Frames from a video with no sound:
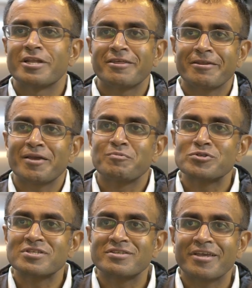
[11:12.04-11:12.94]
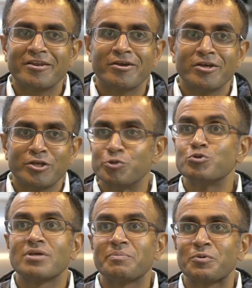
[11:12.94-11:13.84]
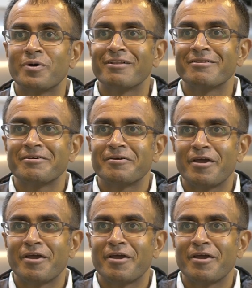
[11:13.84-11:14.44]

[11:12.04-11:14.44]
that I think, like most things in Kenya, you do something well,